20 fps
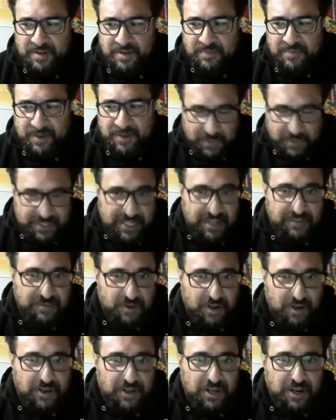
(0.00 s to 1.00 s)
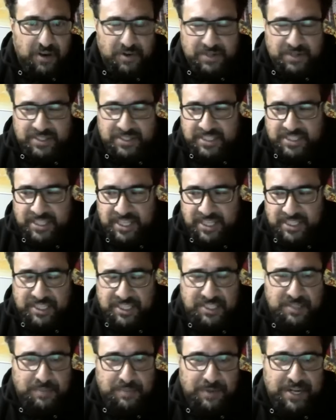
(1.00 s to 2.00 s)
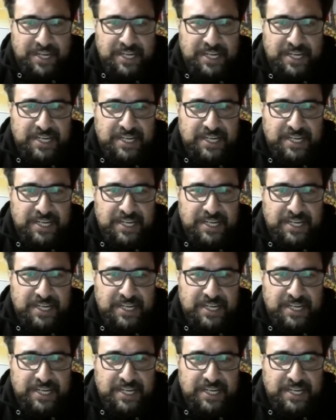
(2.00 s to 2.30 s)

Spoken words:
but which I've got now, is discipline.